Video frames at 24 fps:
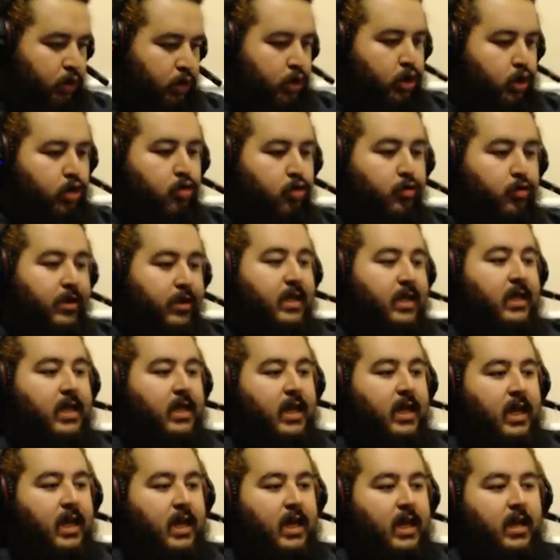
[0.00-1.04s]
you could
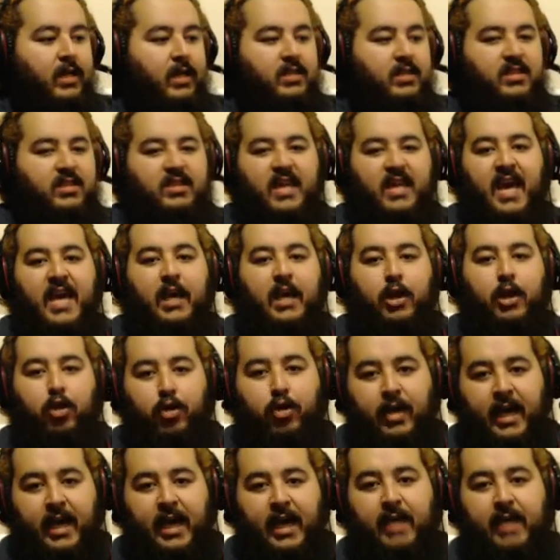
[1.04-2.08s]
take your
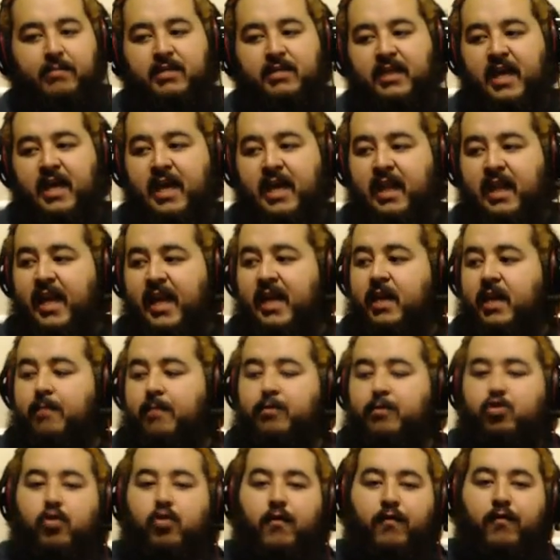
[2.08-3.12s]
games and lend them
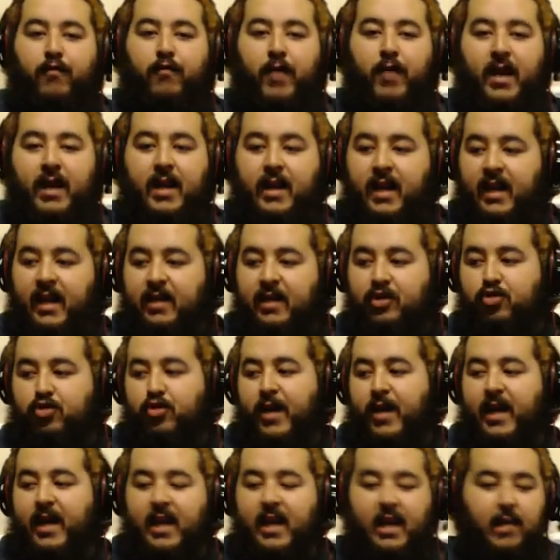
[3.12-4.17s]
to a friend and
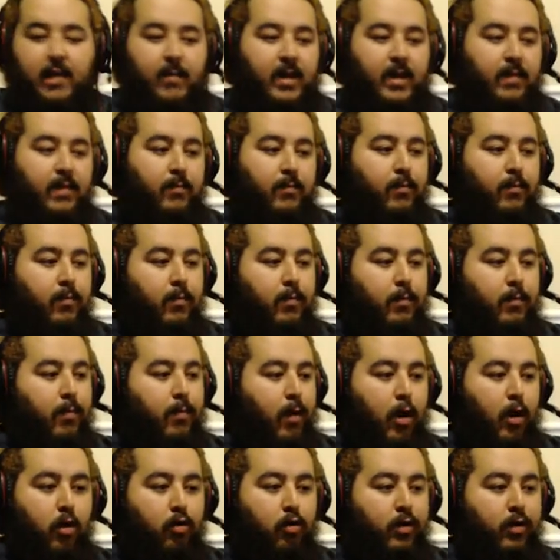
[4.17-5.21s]
trade him and
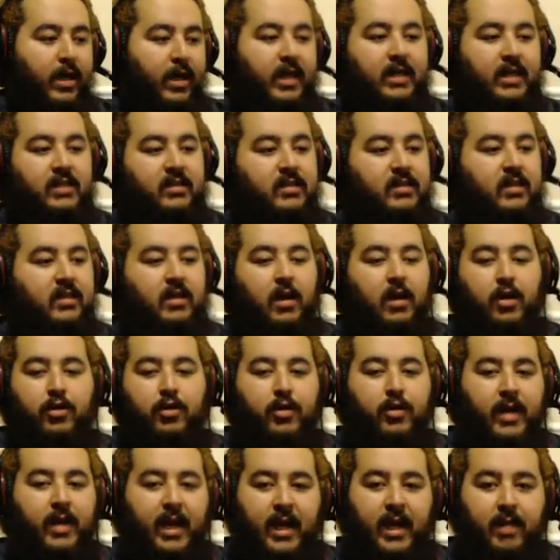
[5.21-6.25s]
borrow his other
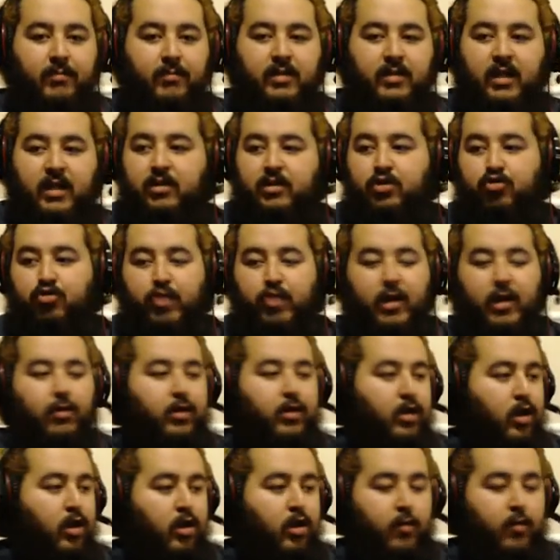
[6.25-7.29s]
games and trade with
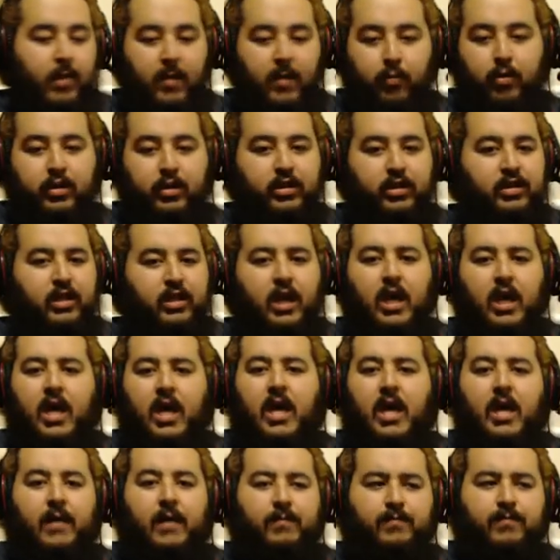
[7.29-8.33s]
other people and just
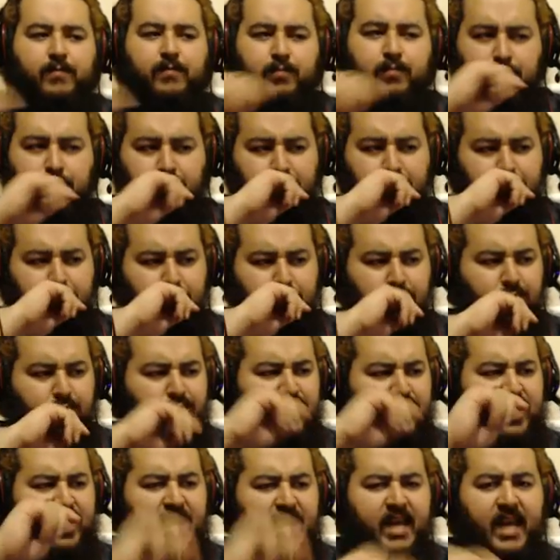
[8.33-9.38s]

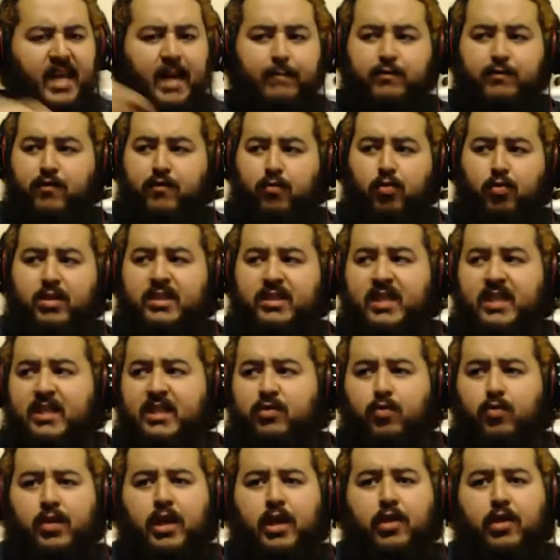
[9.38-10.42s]
take games from one side
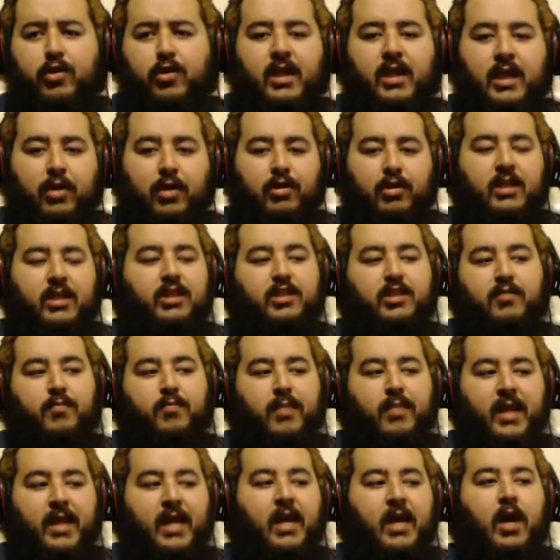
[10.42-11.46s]
to another and literally just
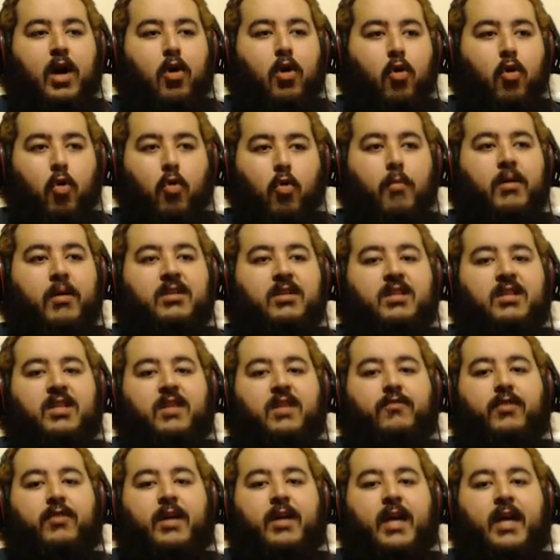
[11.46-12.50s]
play a whole bunch of
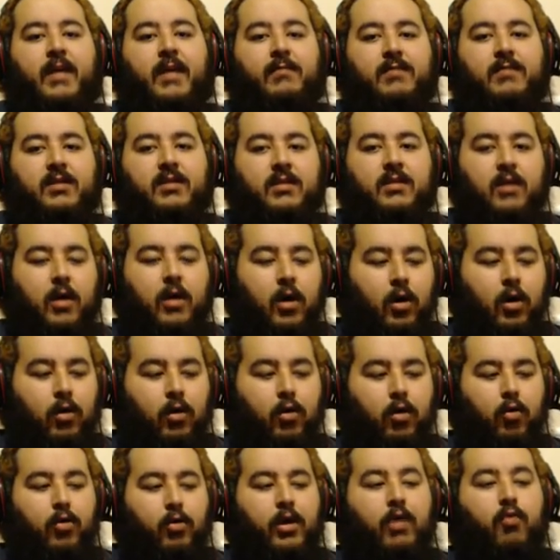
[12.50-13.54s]
different games,
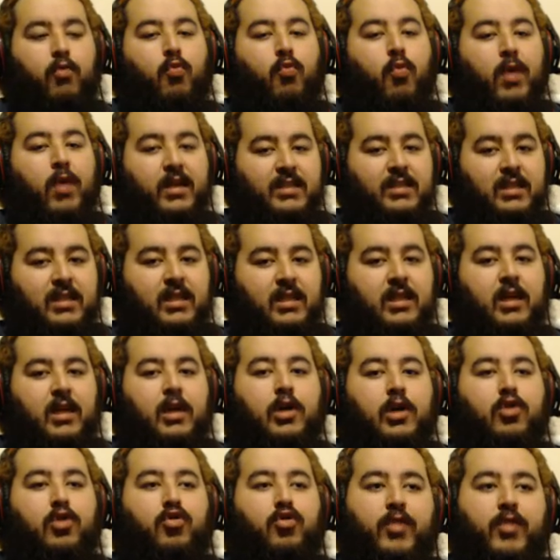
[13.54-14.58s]
although there wasn't a
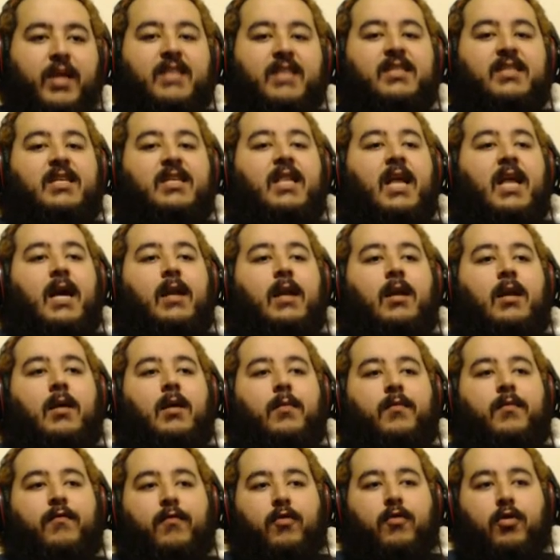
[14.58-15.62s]
crazy lineup
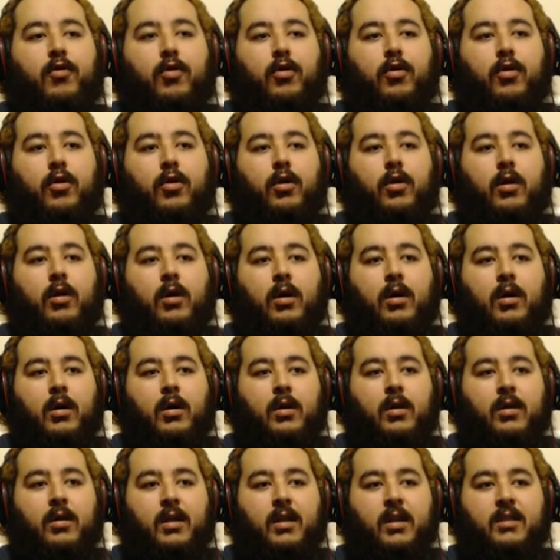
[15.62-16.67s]
for
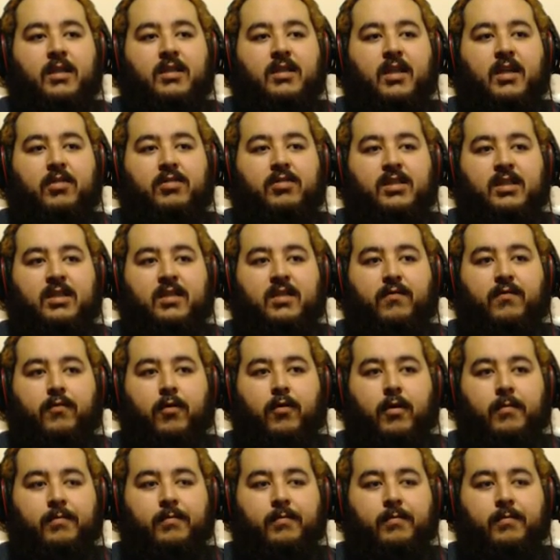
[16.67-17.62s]
the Nintendo 64.